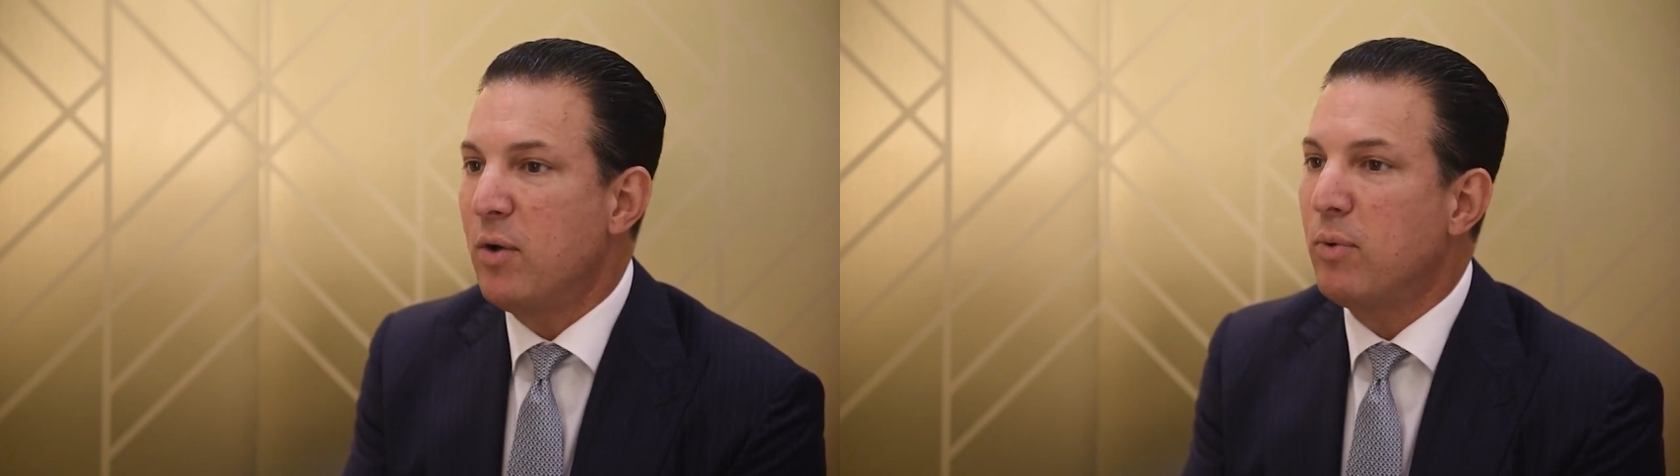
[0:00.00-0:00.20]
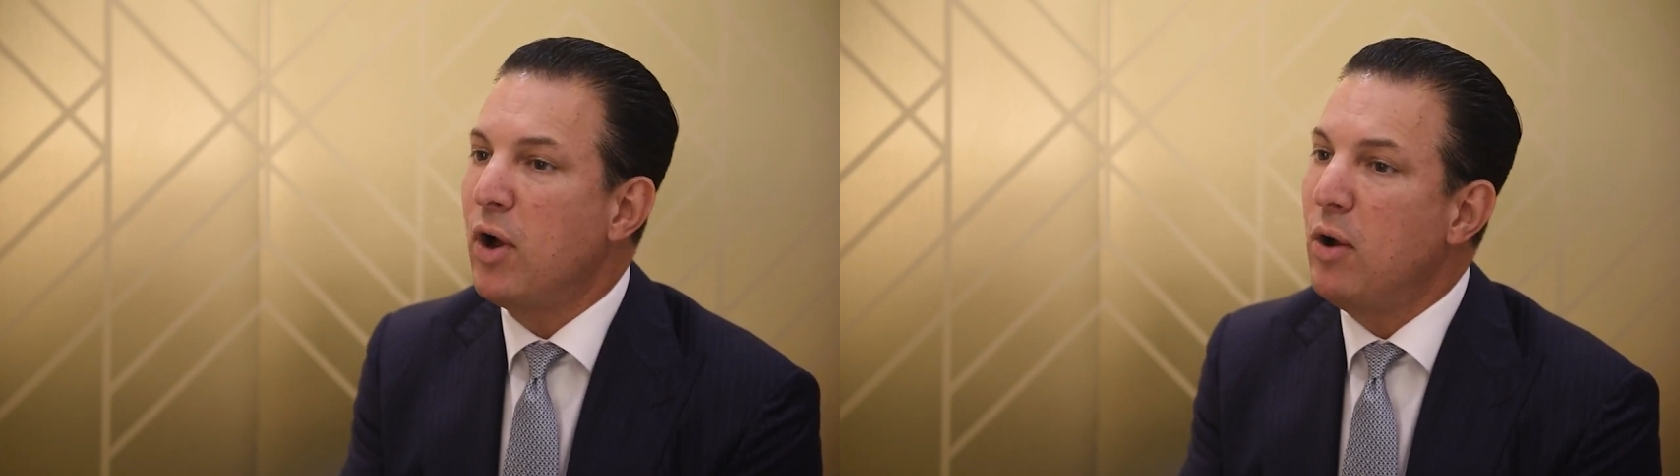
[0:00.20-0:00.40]

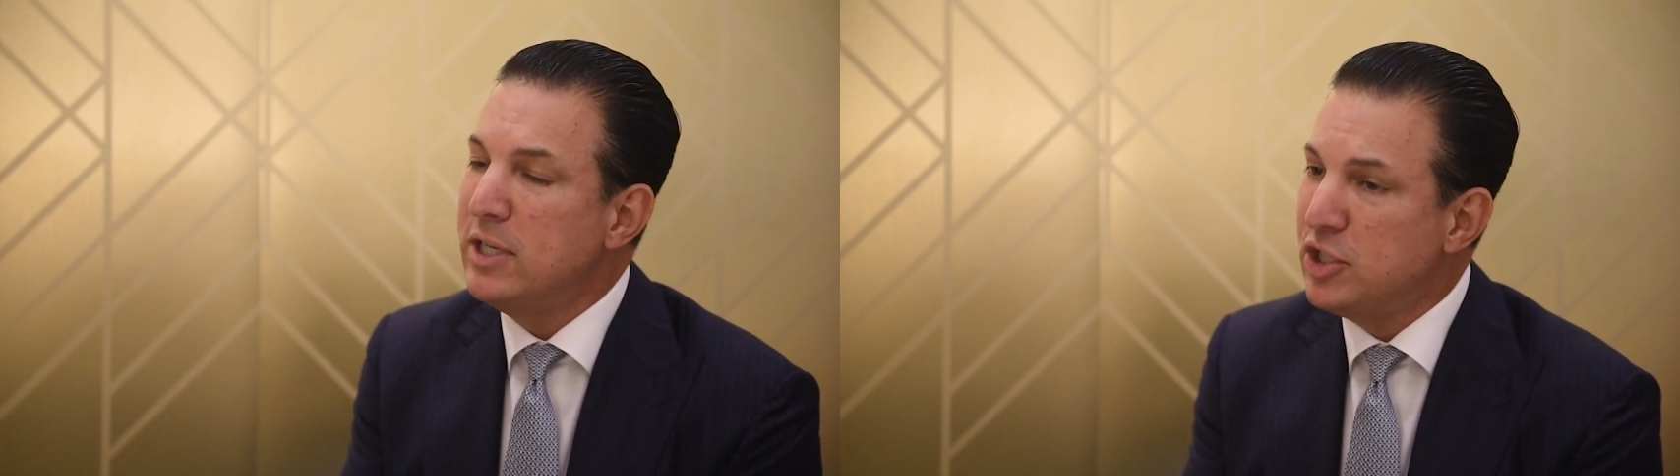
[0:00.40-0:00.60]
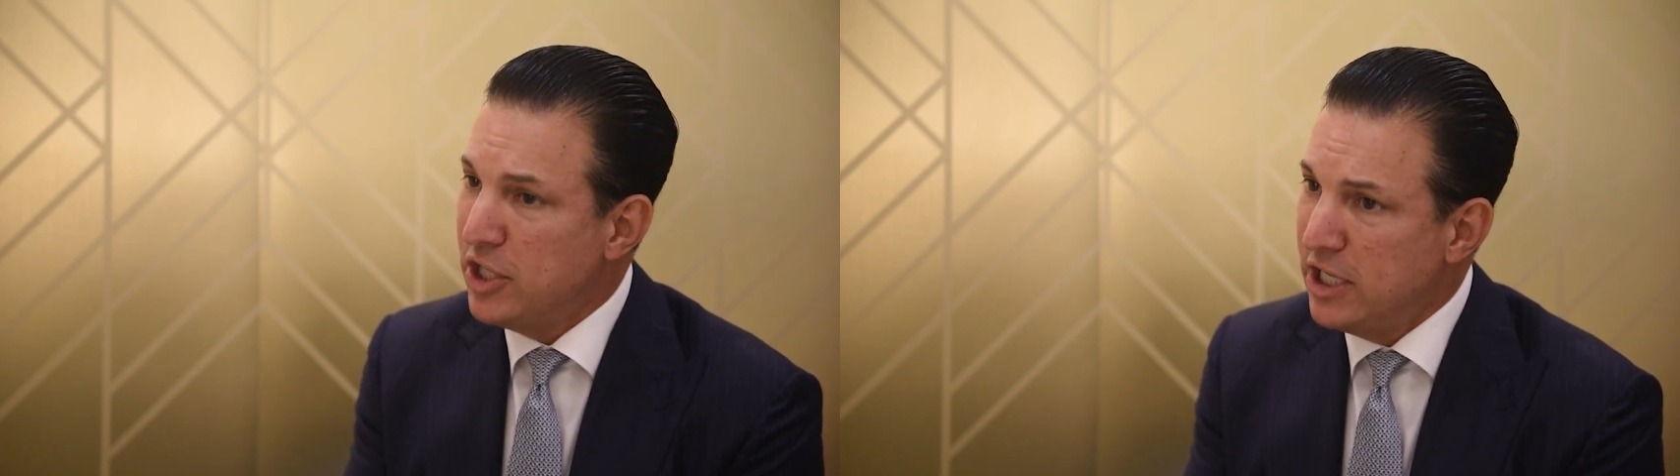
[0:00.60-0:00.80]
we're
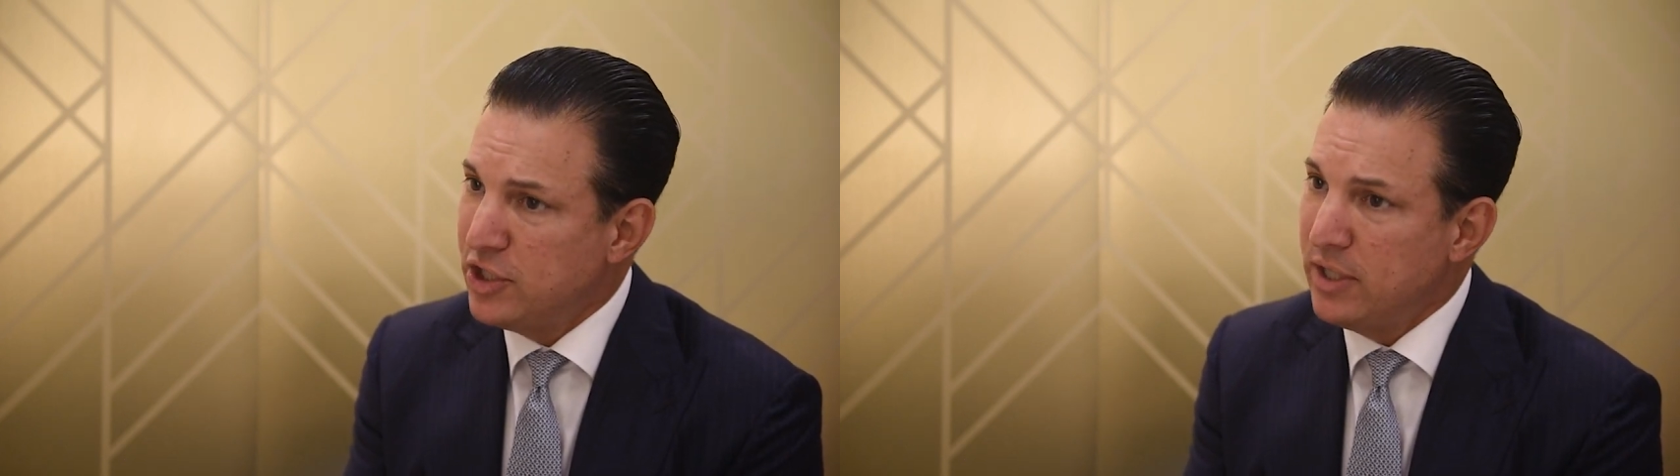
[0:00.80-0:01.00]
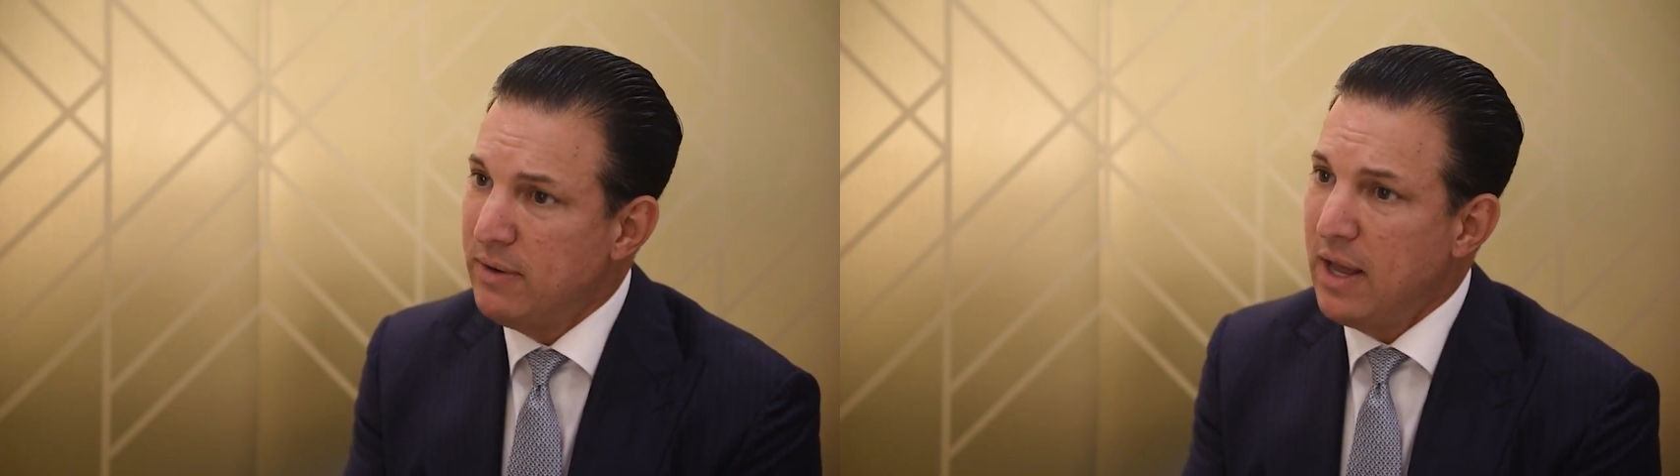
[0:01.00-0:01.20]
always
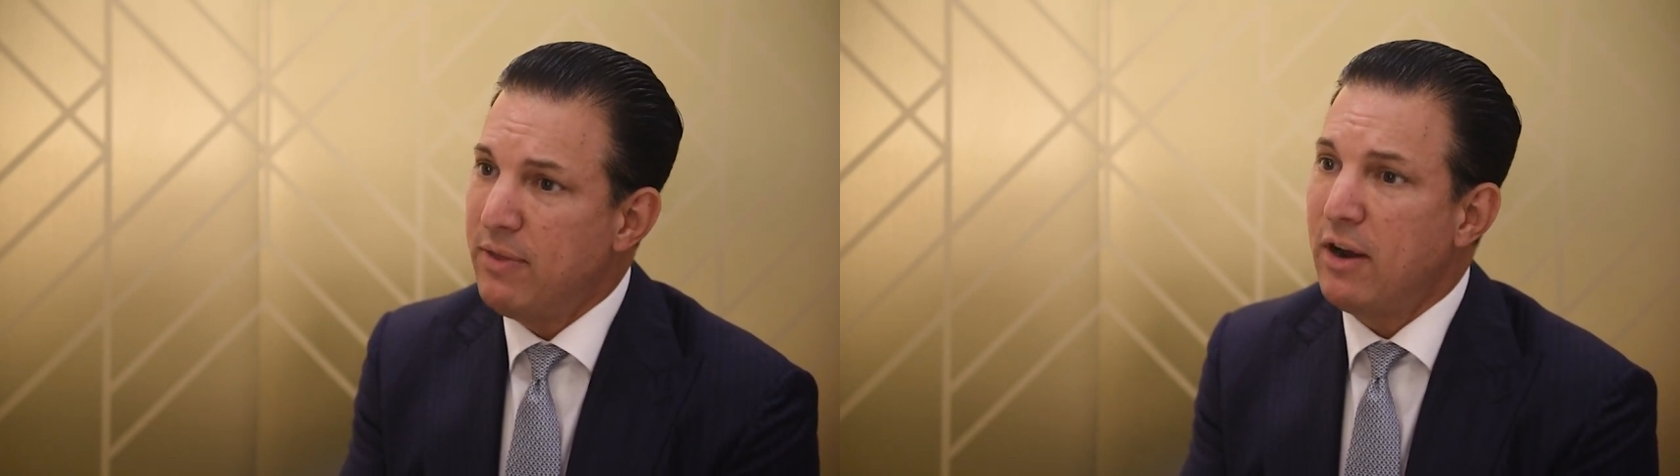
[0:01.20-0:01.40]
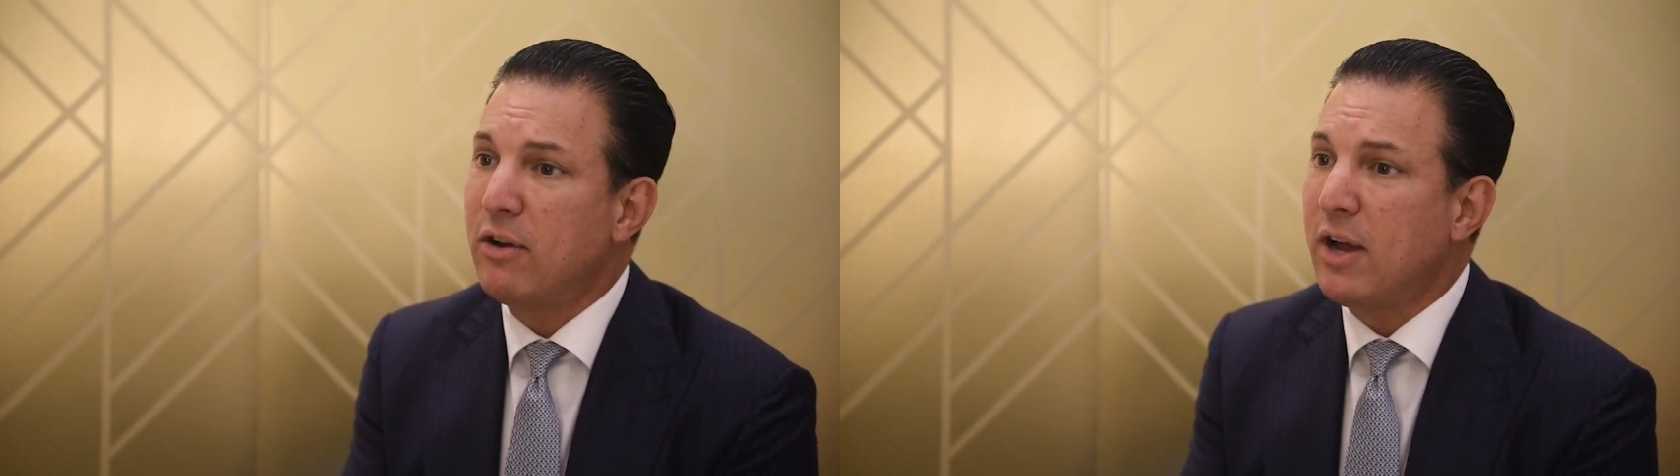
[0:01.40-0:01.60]
changing,
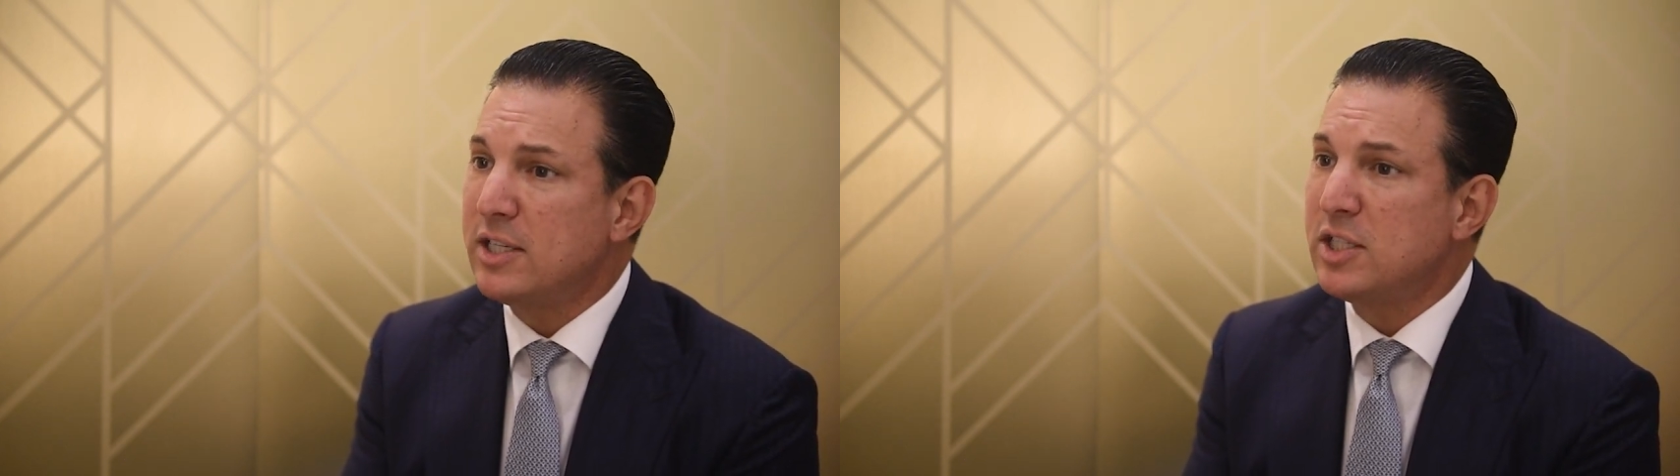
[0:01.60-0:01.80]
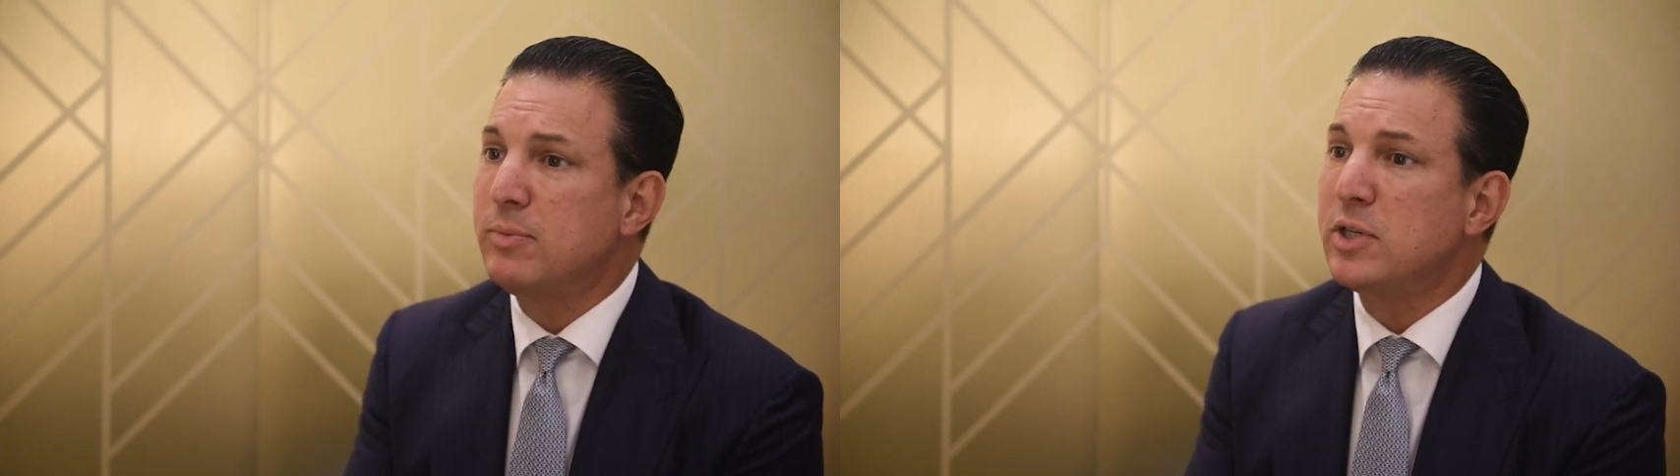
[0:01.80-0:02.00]
that our
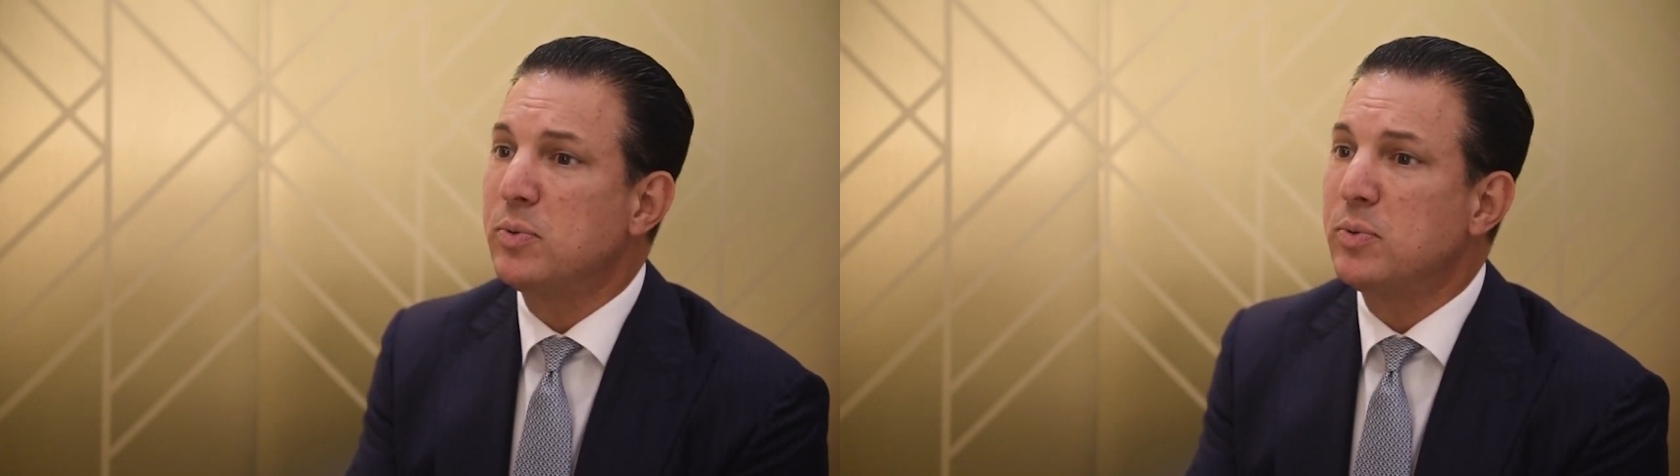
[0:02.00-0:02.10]
customers